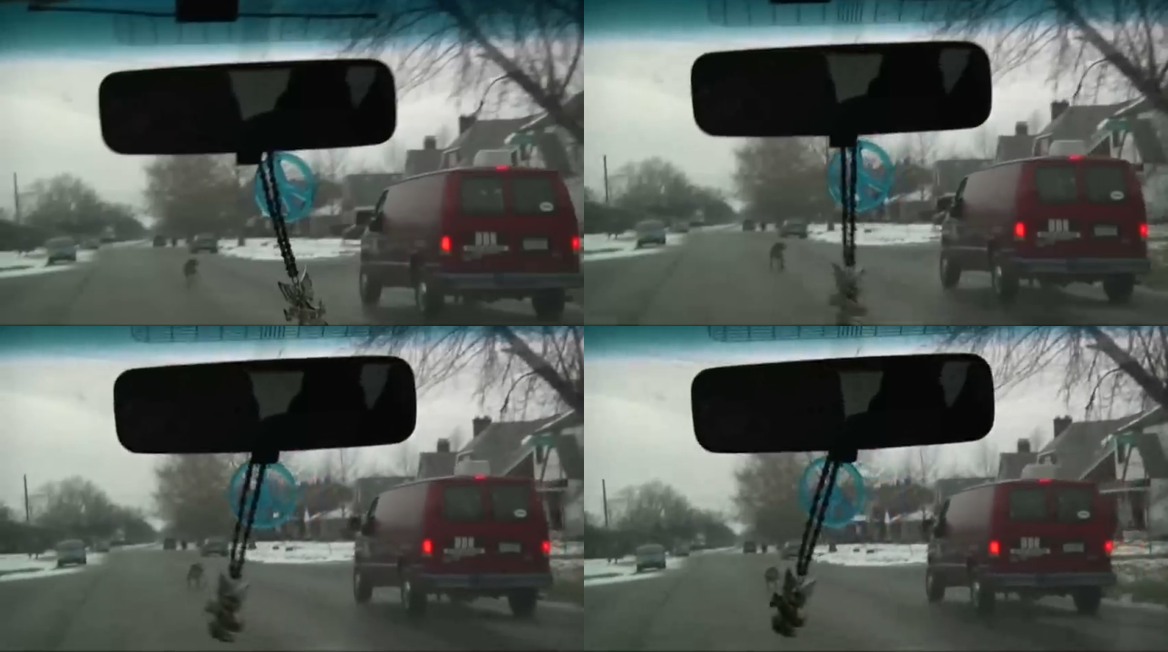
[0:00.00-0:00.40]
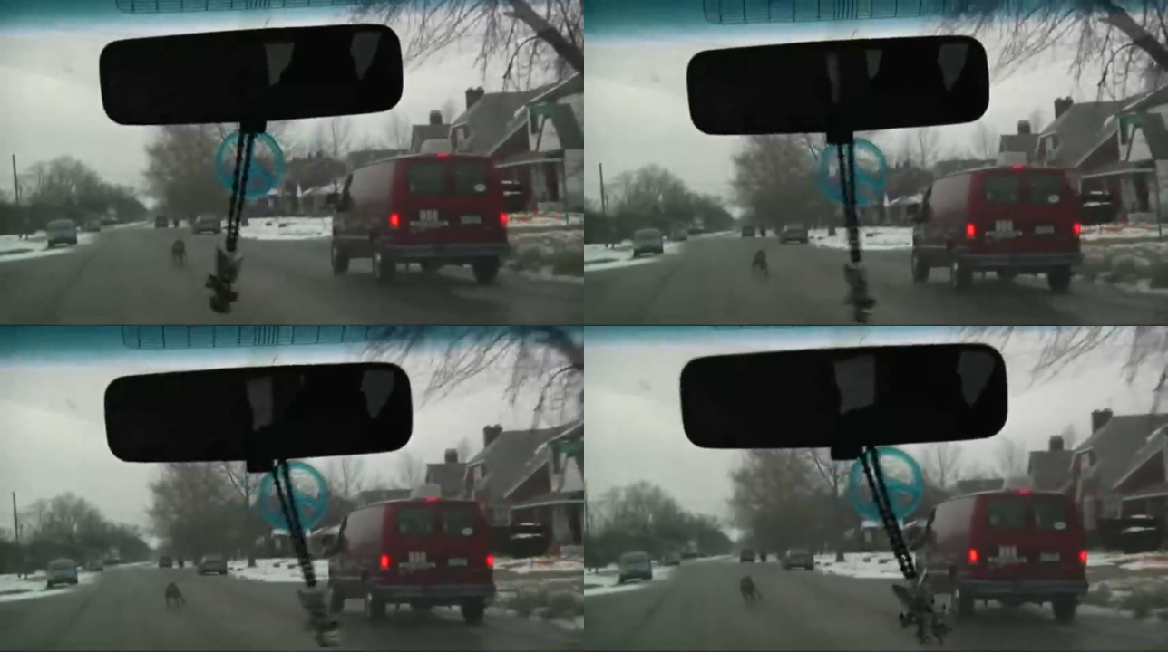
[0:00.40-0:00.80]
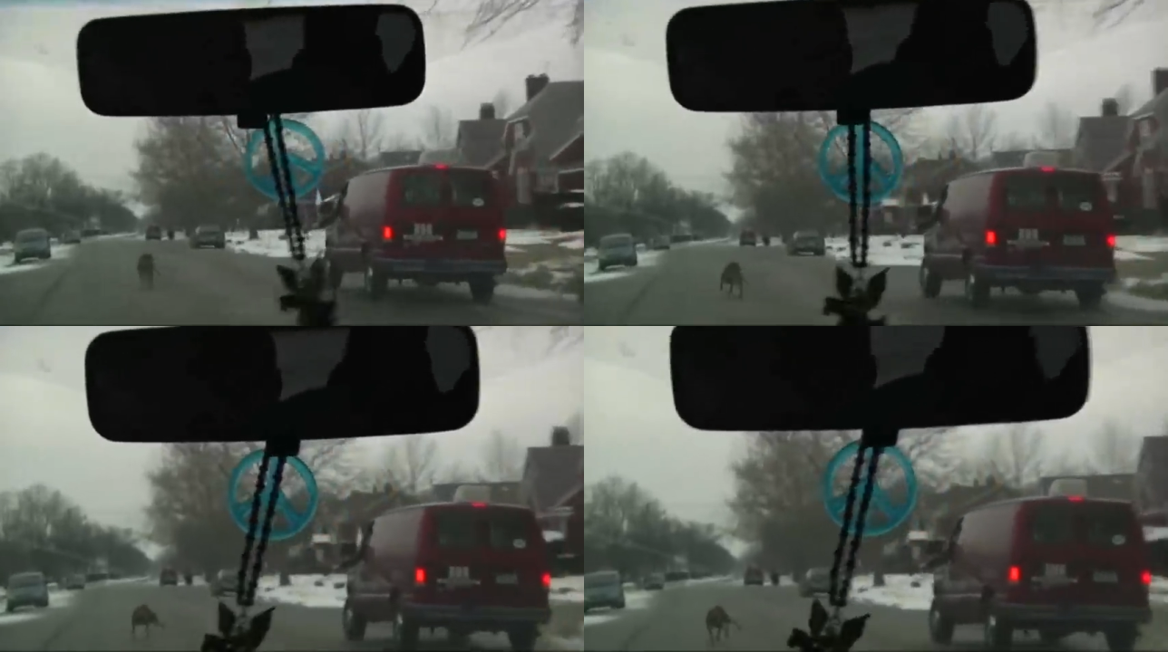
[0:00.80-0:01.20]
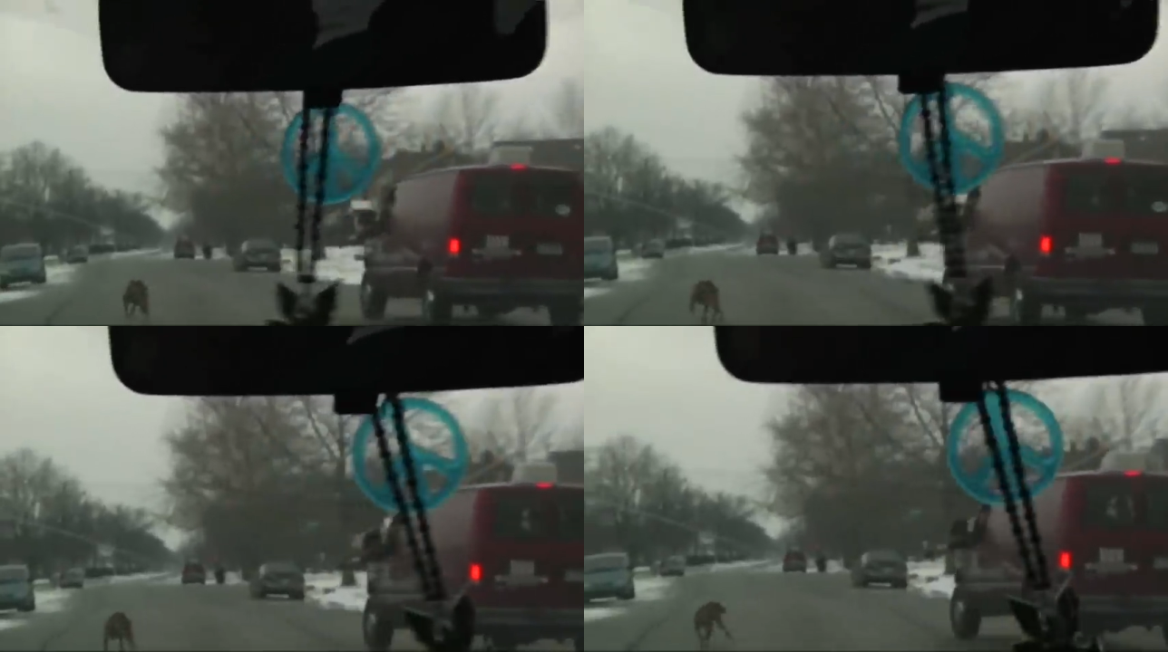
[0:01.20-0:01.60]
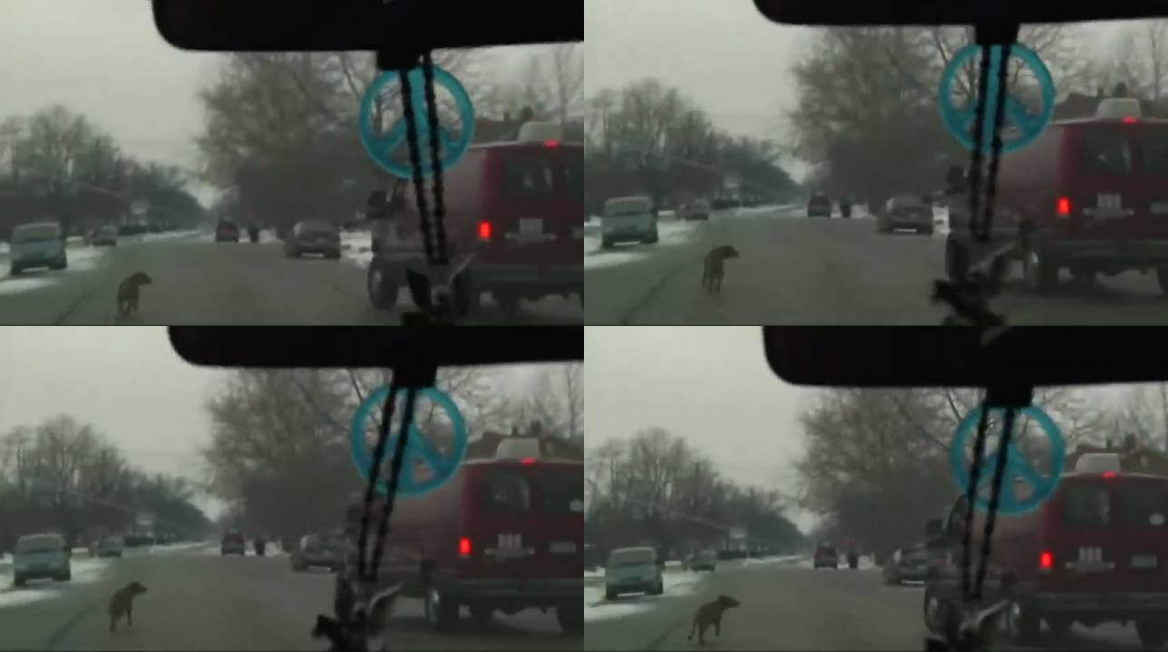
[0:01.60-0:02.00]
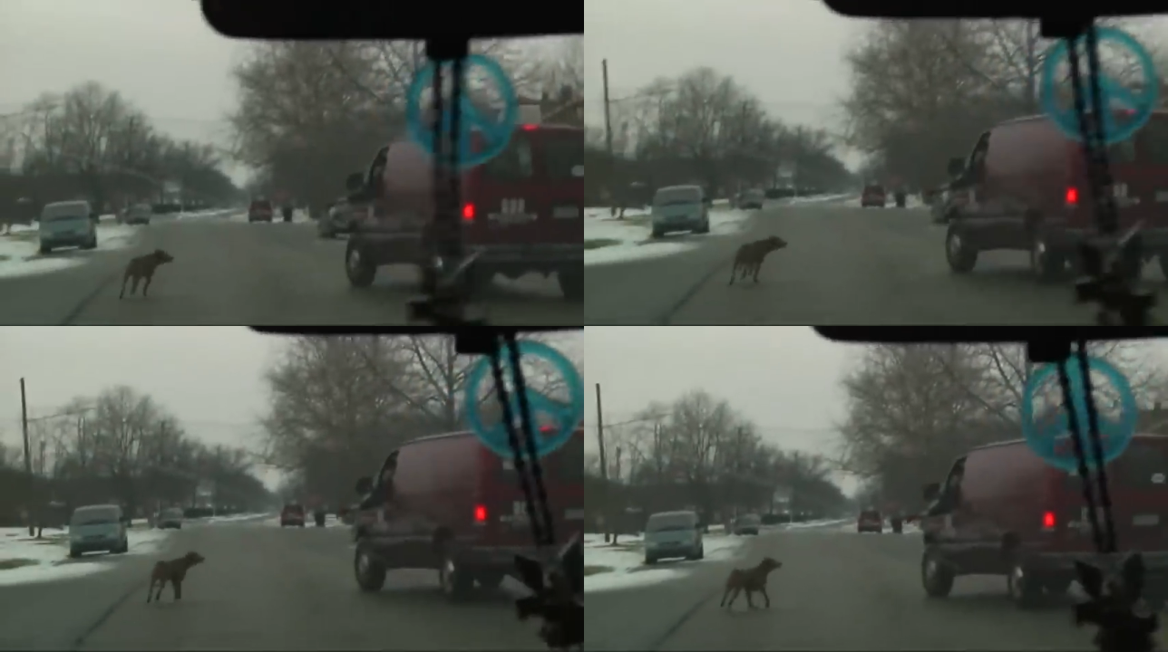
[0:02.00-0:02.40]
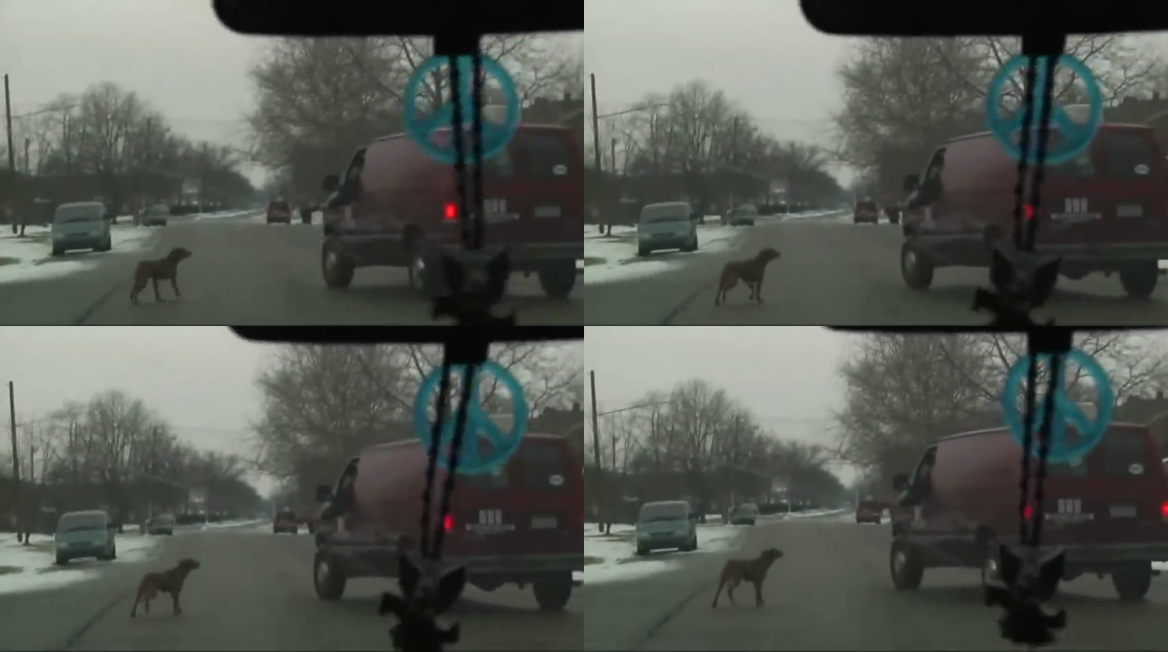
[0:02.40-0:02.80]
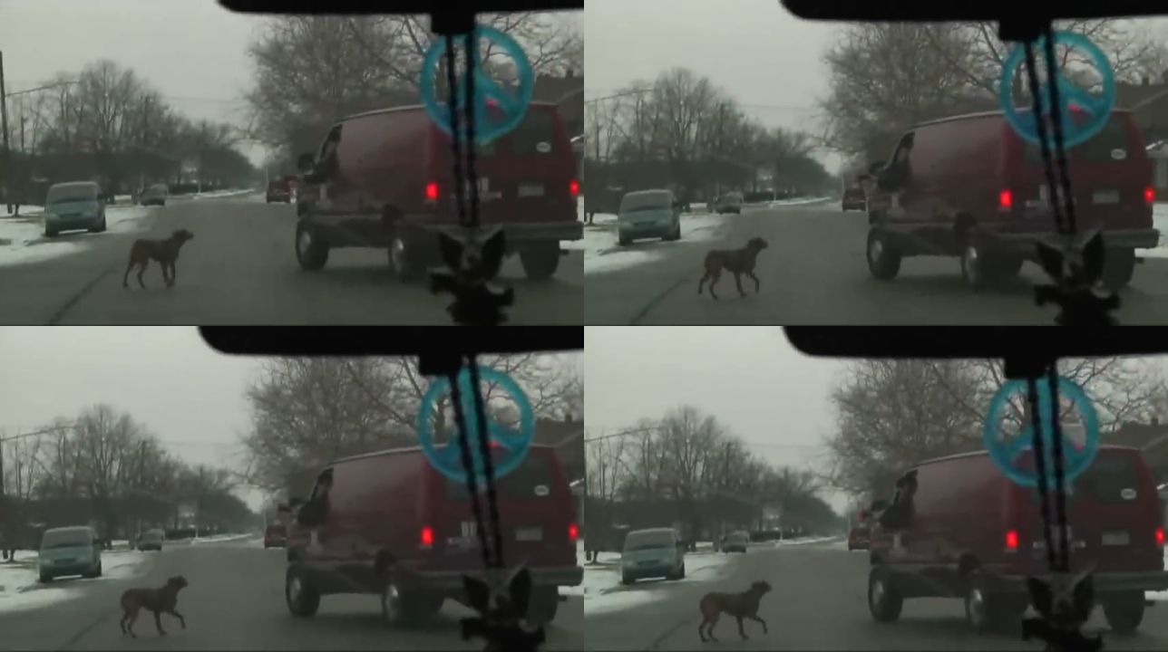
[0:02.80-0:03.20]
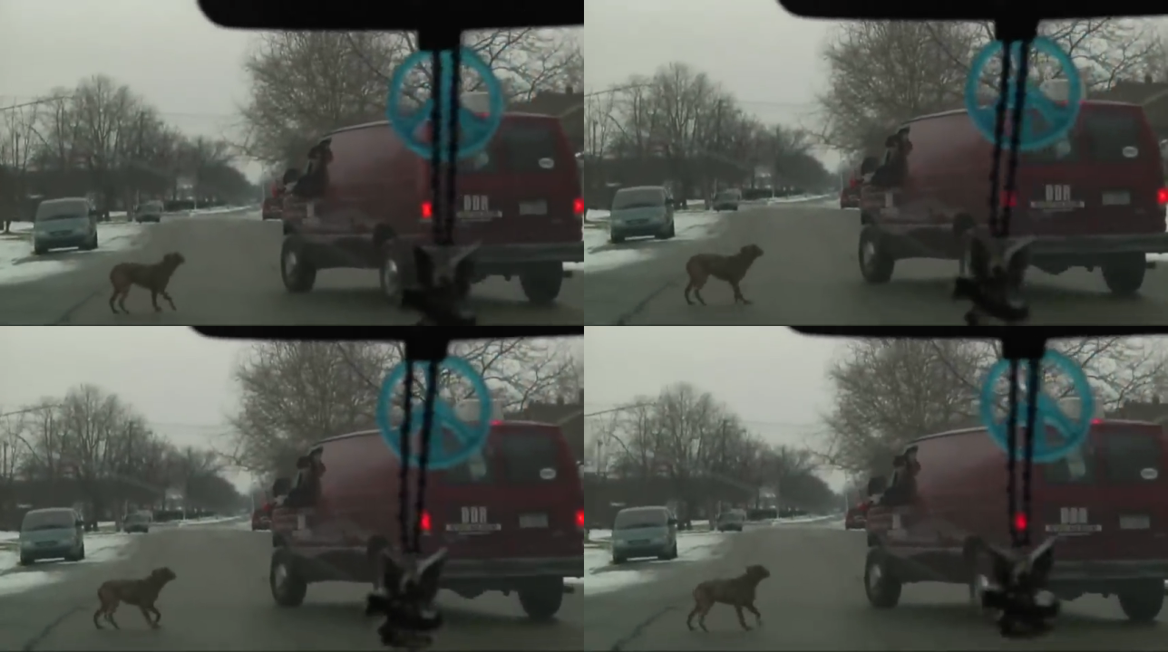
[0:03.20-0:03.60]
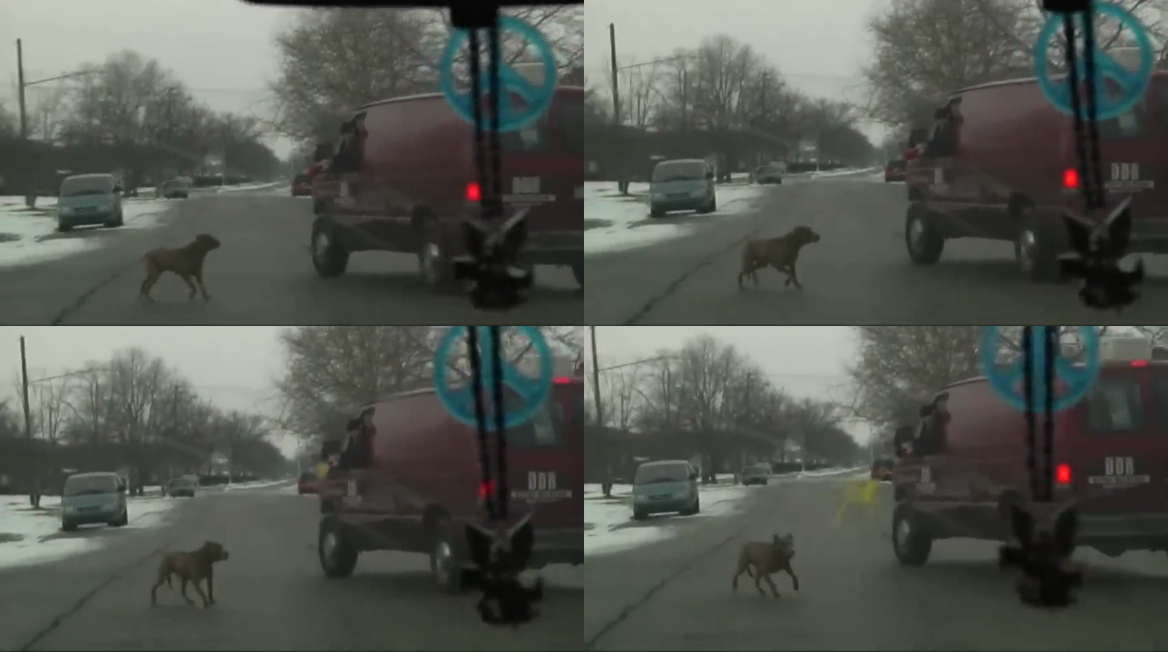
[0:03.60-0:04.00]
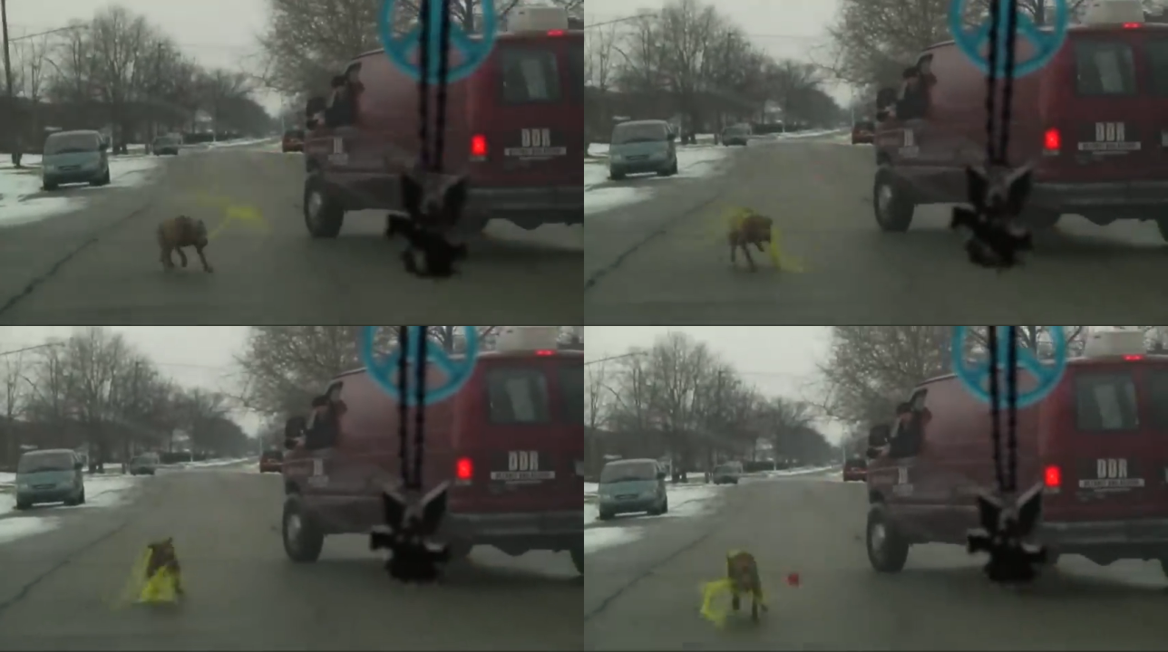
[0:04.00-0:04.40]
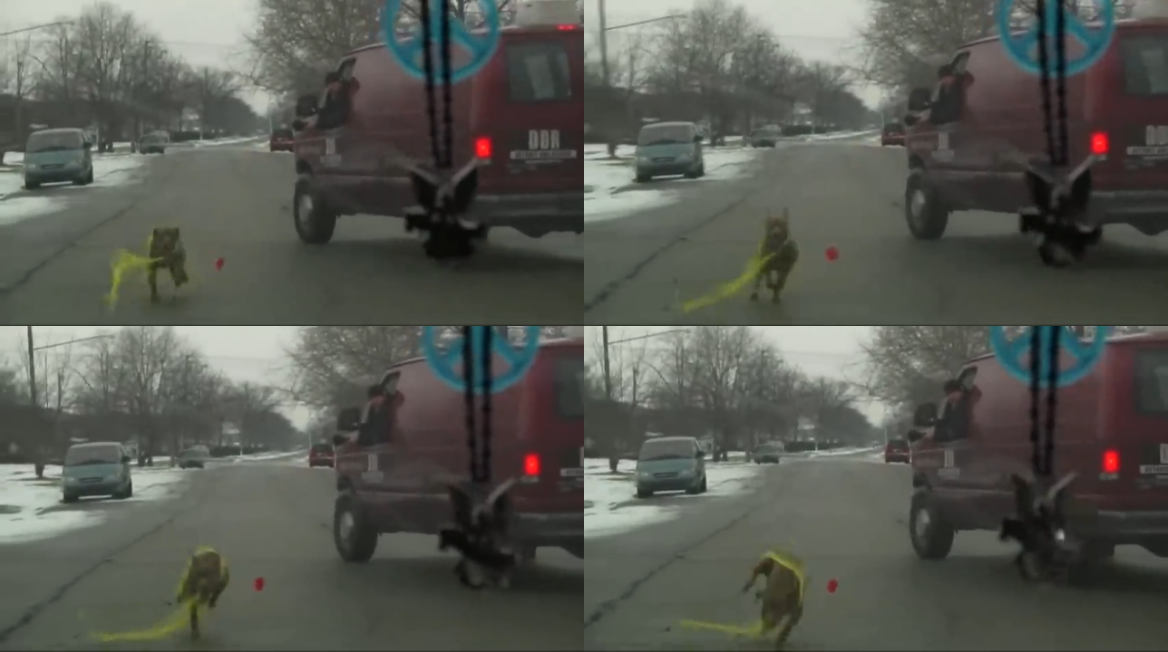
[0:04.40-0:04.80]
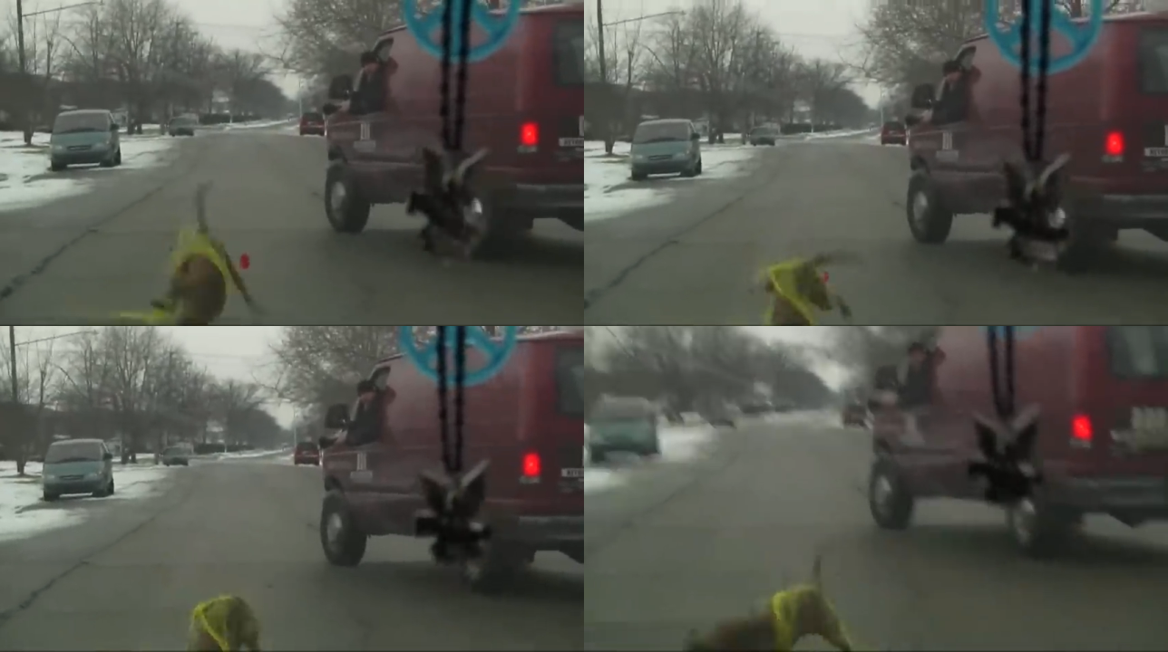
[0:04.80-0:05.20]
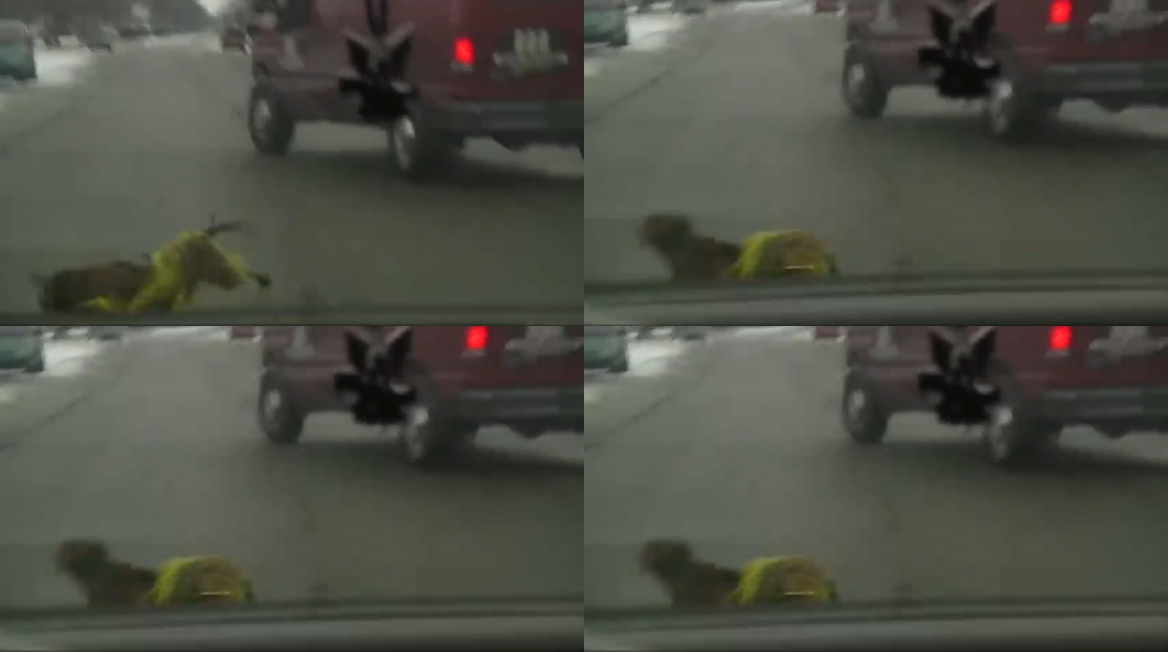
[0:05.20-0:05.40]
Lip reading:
No face is visible, so there are no lips to read.